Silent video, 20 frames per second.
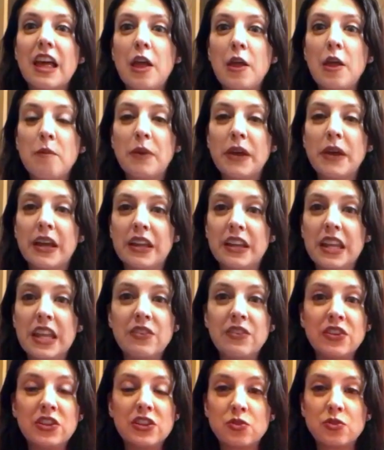But
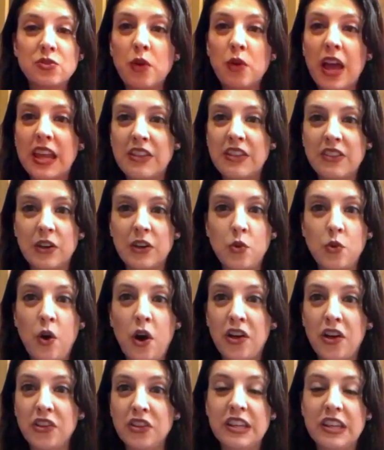even just writing the
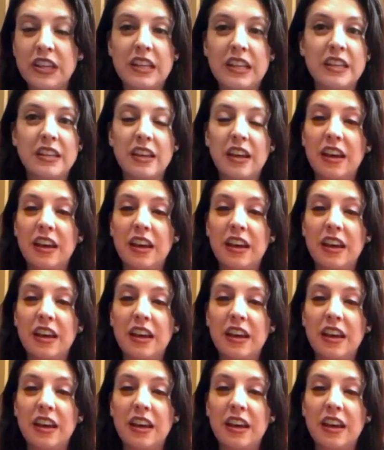quality,